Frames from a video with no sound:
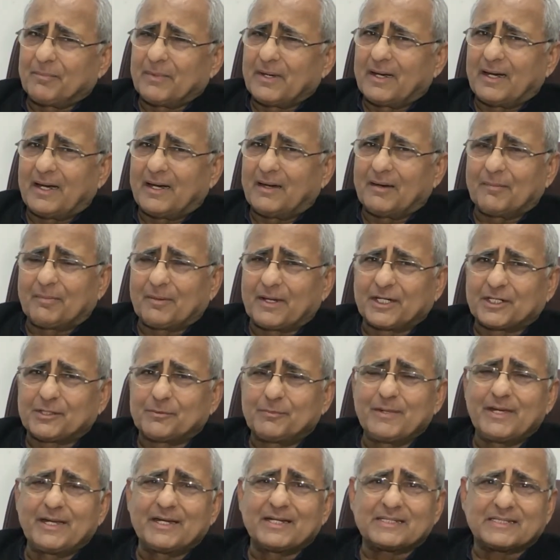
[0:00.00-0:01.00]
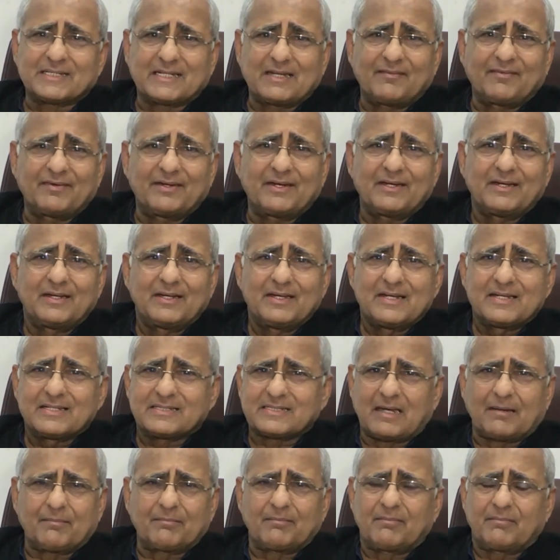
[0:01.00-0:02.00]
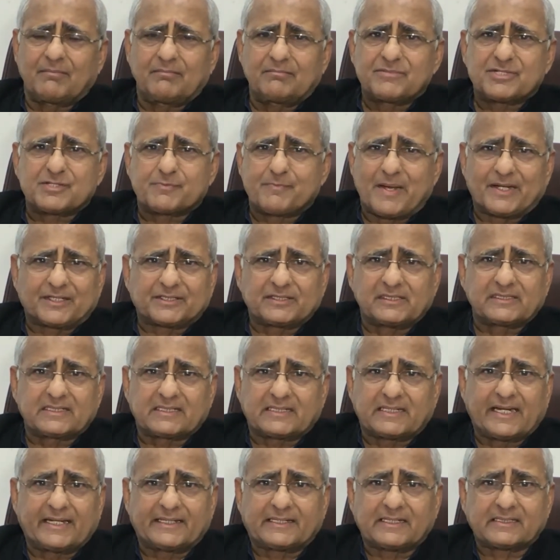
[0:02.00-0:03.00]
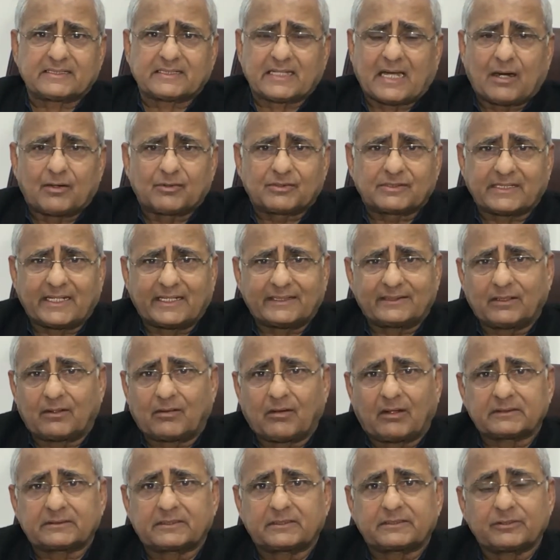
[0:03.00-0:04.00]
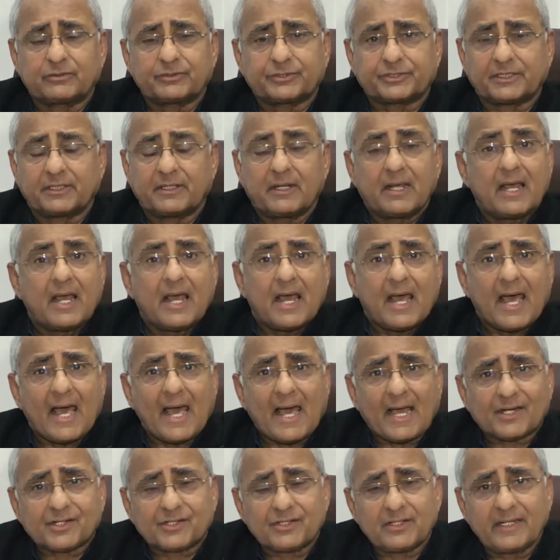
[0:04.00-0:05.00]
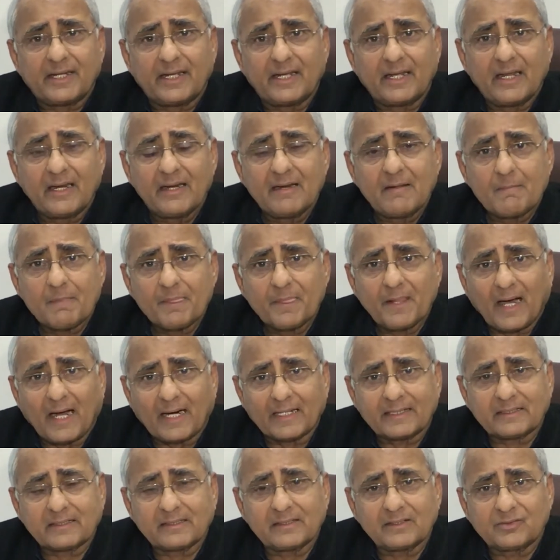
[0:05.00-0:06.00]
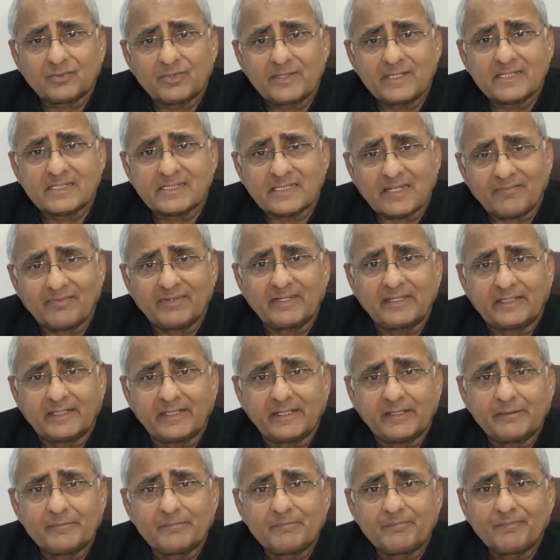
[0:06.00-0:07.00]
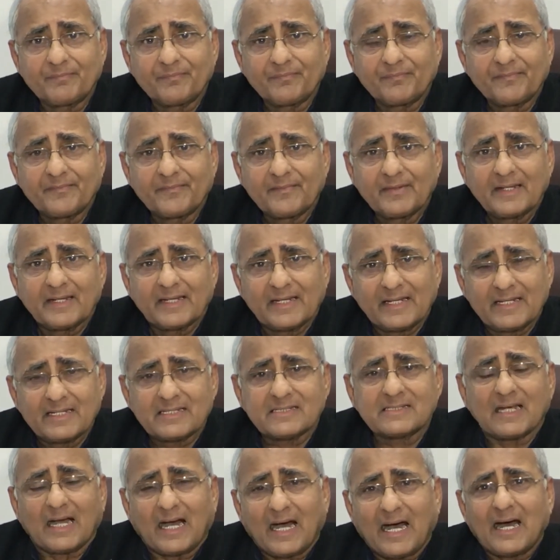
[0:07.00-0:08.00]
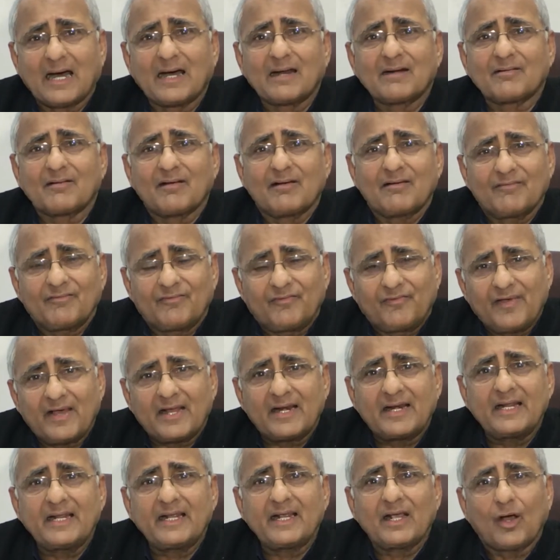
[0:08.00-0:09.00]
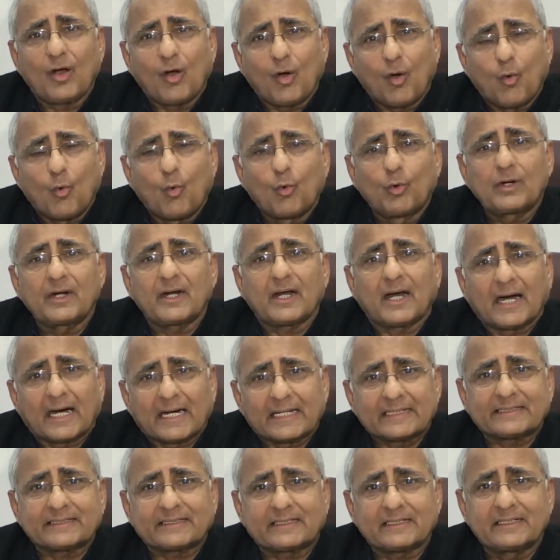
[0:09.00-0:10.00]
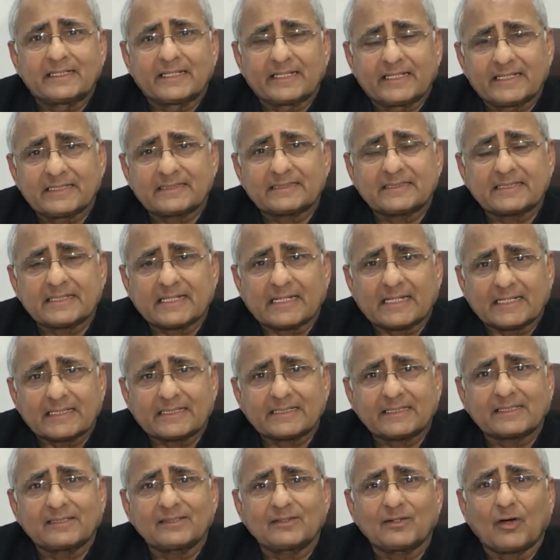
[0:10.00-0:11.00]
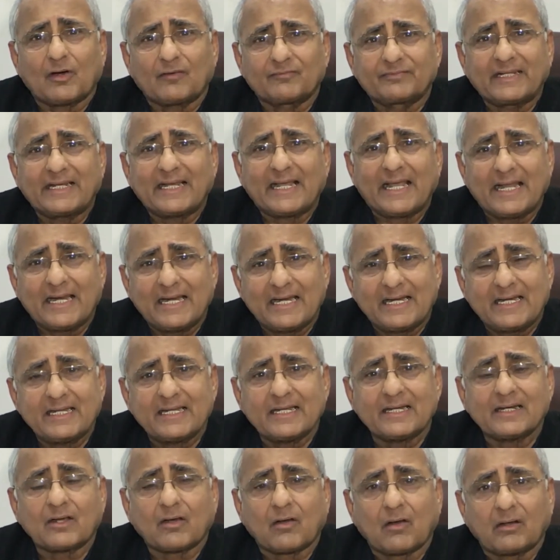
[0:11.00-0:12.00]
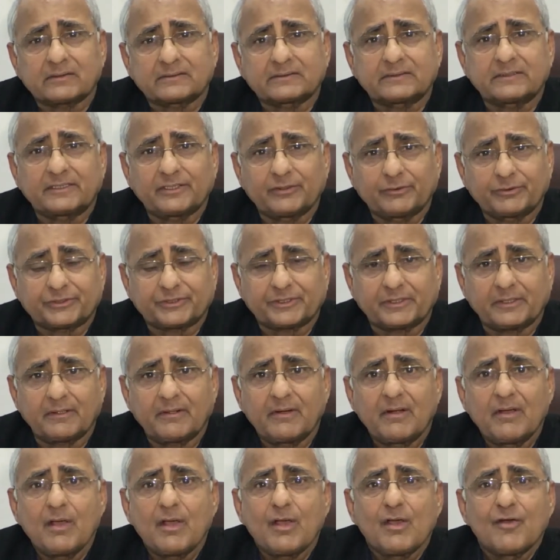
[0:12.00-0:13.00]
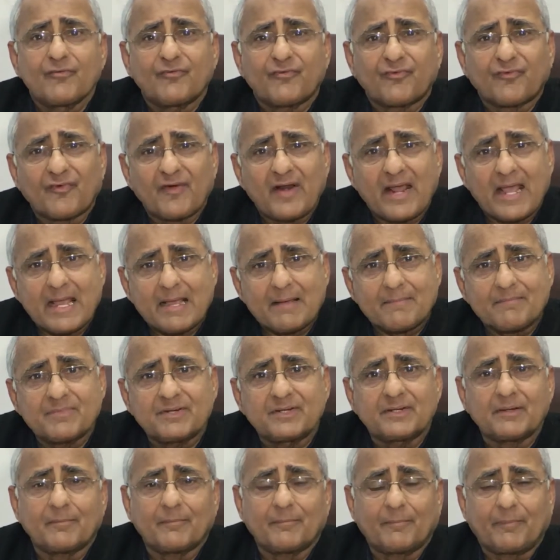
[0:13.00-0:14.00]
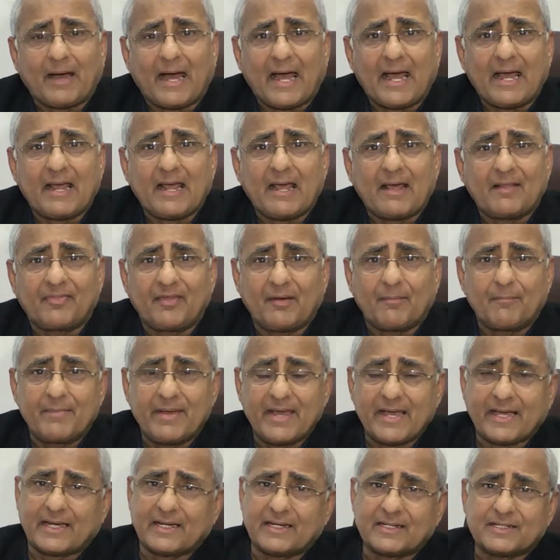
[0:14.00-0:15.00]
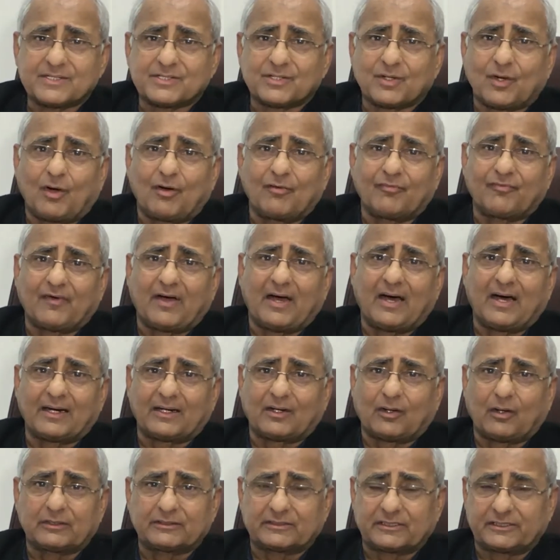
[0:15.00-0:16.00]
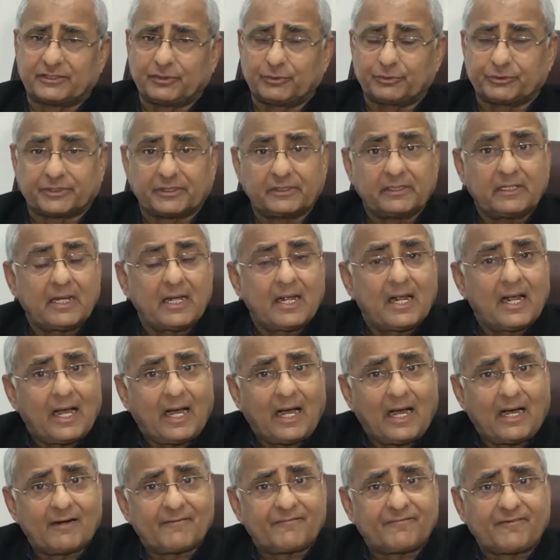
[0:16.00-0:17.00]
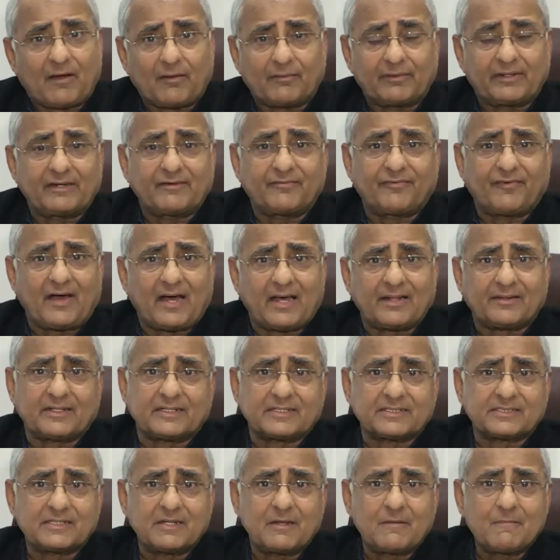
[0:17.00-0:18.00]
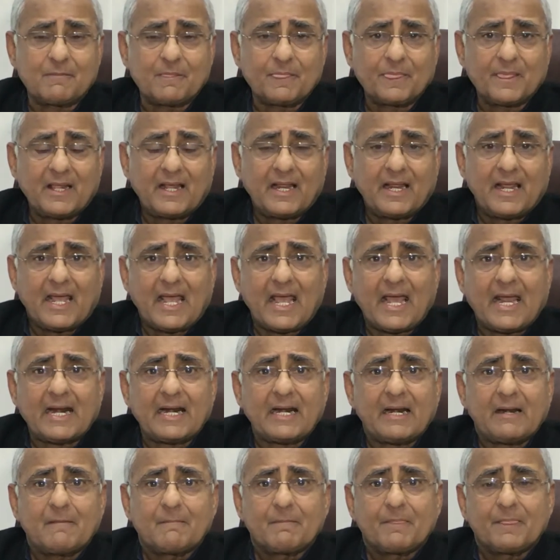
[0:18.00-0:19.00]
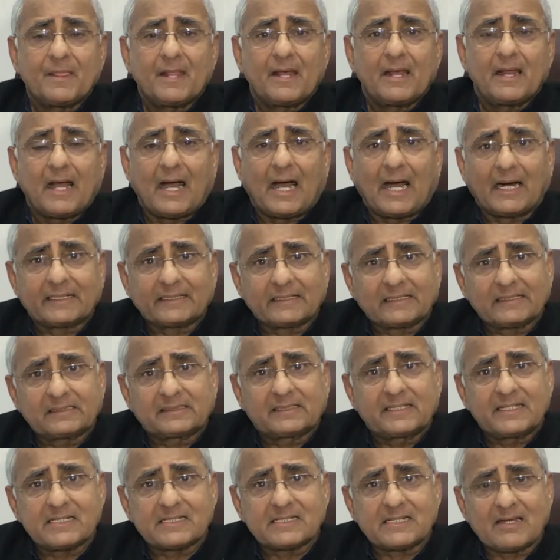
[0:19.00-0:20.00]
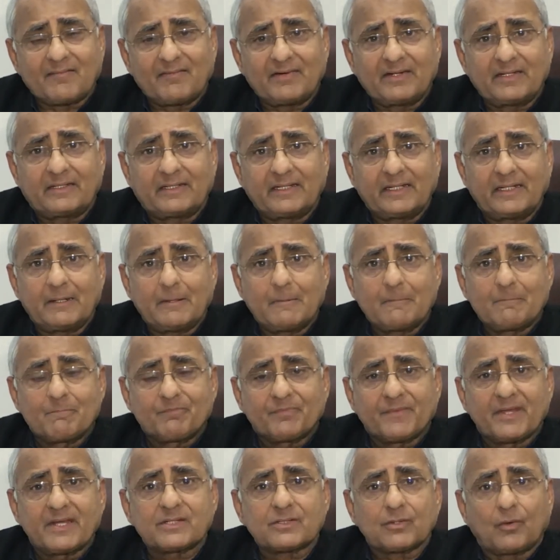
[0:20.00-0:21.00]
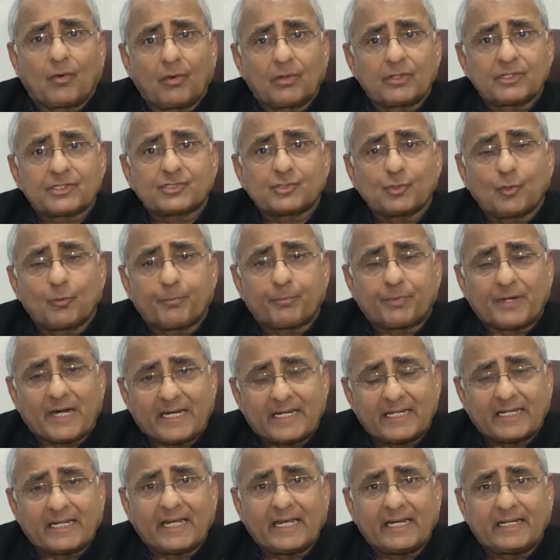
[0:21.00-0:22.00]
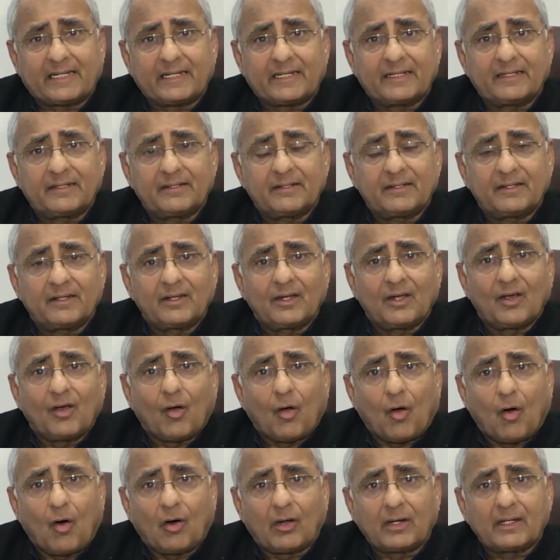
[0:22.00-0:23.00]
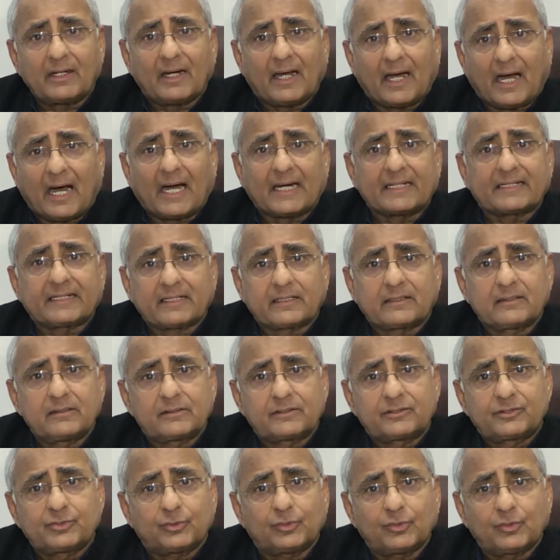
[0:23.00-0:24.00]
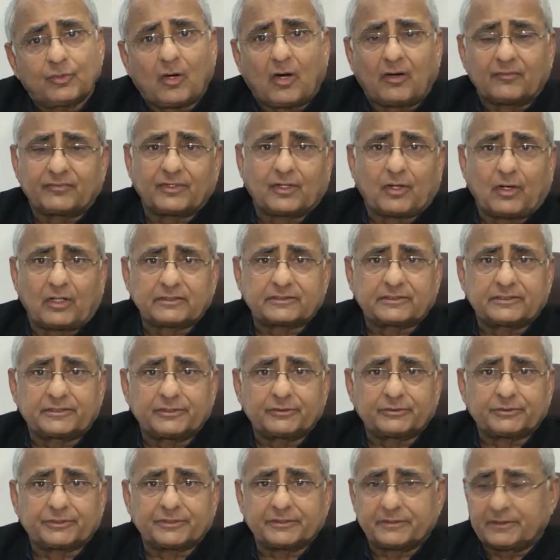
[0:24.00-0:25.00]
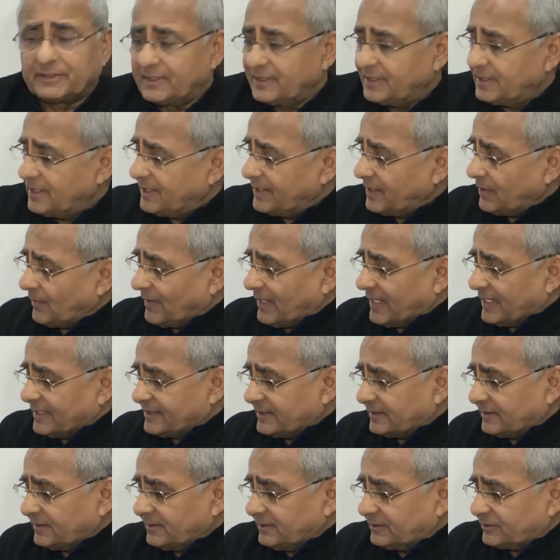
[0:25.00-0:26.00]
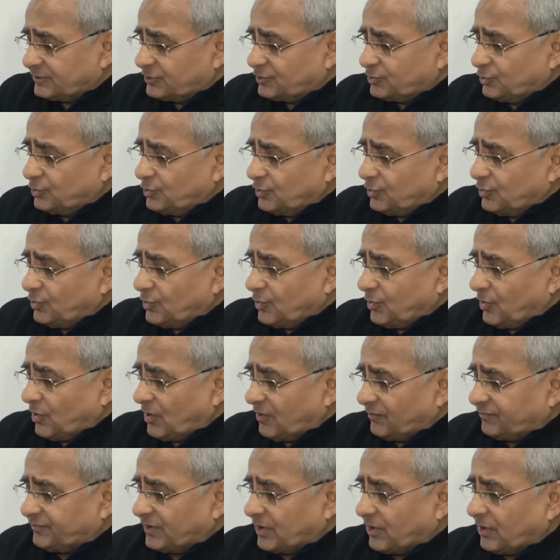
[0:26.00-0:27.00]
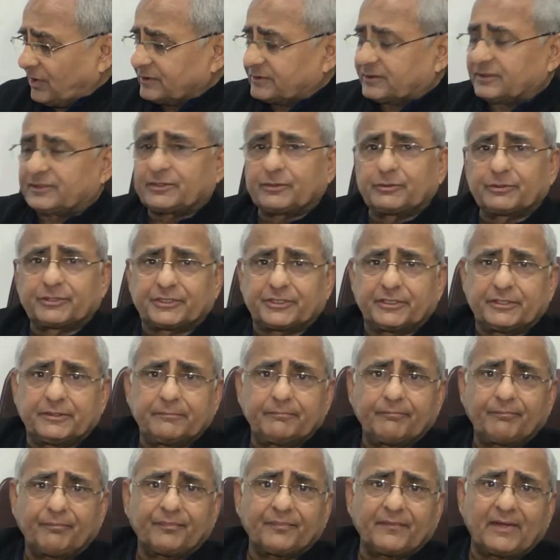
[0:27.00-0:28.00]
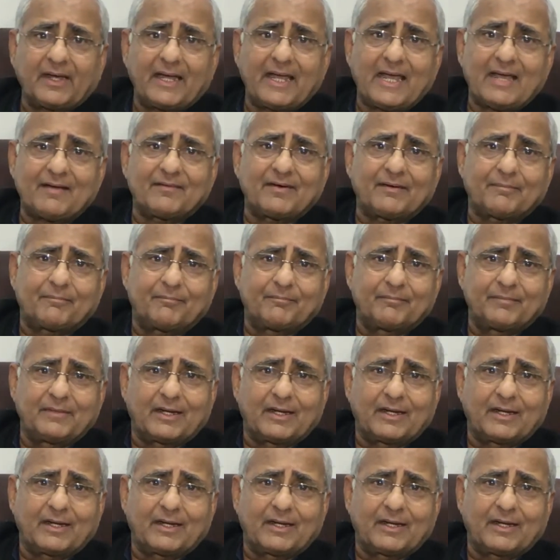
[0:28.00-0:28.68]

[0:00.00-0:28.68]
Kashmir is given some special status outside the constitution. Actually, Article 370 is our very own article. It is an article of the Indian constitution framed by the makers of our constitution, our founding fathers. And Article 370 is also predicated on Article 2 of the Constitution. Now, Article 2 of the Constitution, I have a